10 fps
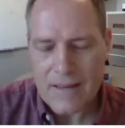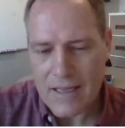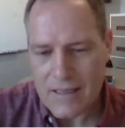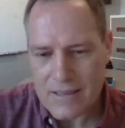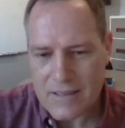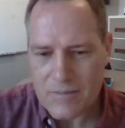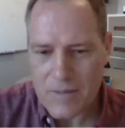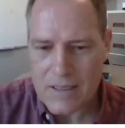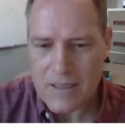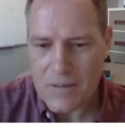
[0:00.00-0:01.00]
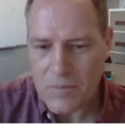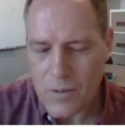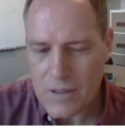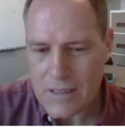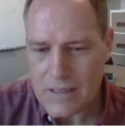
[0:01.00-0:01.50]
That doesn't matter. The
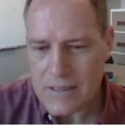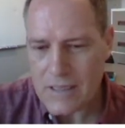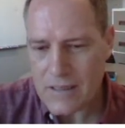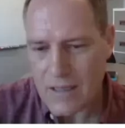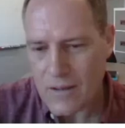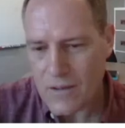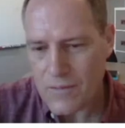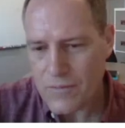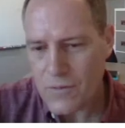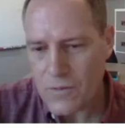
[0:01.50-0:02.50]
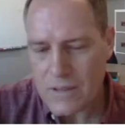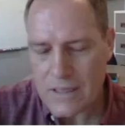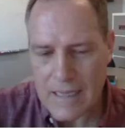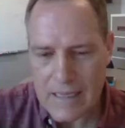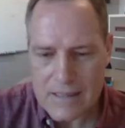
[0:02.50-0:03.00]
point is that there are 4
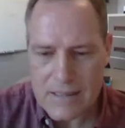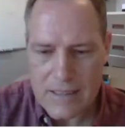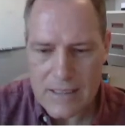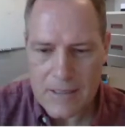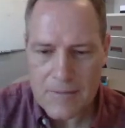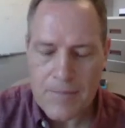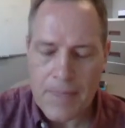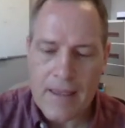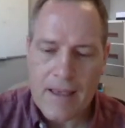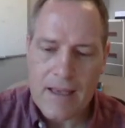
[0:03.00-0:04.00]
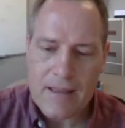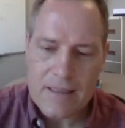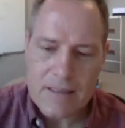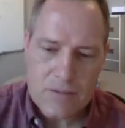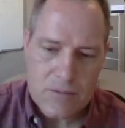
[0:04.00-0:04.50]
tracks here, and
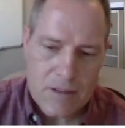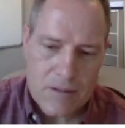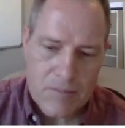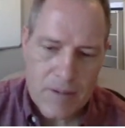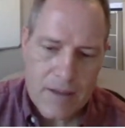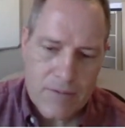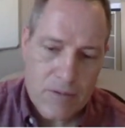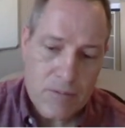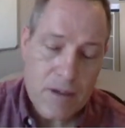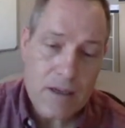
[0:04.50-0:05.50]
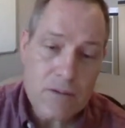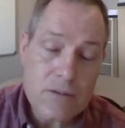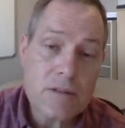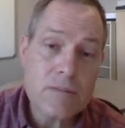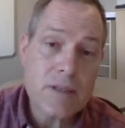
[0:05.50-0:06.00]
this wooden platform can
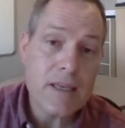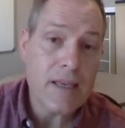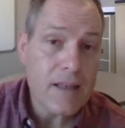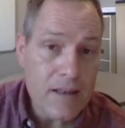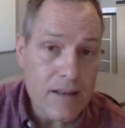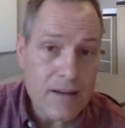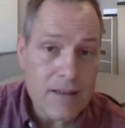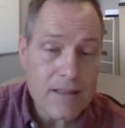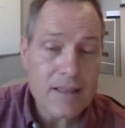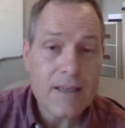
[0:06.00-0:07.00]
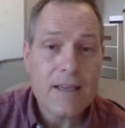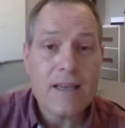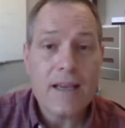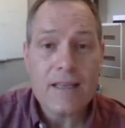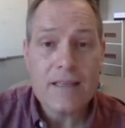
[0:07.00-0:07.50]
also be inclined
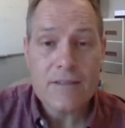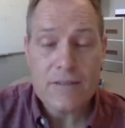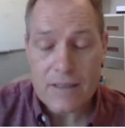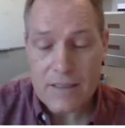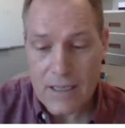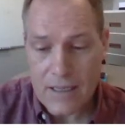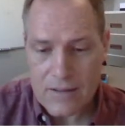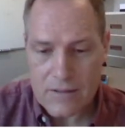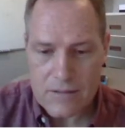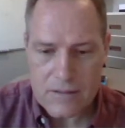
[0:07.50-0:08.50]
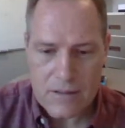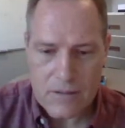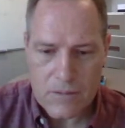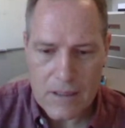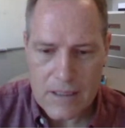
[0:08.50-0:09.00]
at different angles. Now,
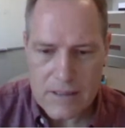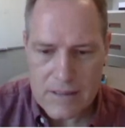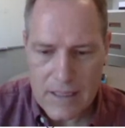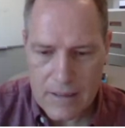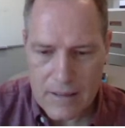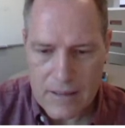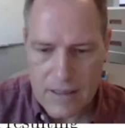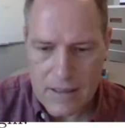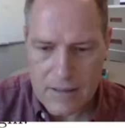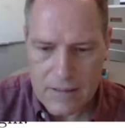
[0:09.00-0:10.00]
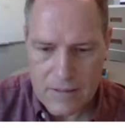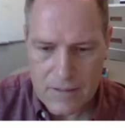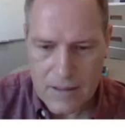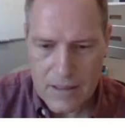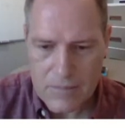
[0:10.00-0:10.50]
why is that needed?
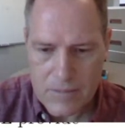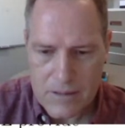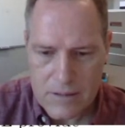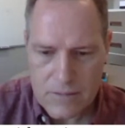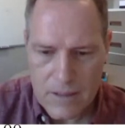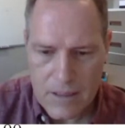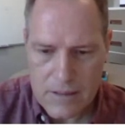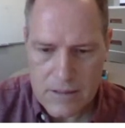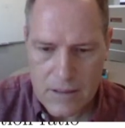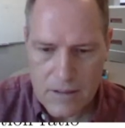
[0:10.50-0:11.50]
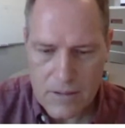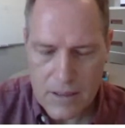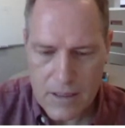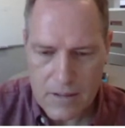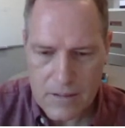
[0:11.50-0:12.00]
Okay, let me just quickly scroll
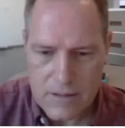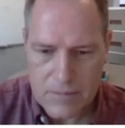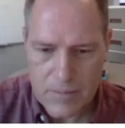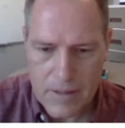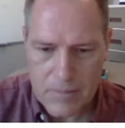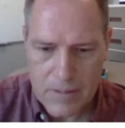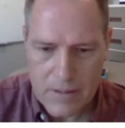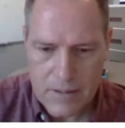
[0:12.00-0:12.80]
down this paper.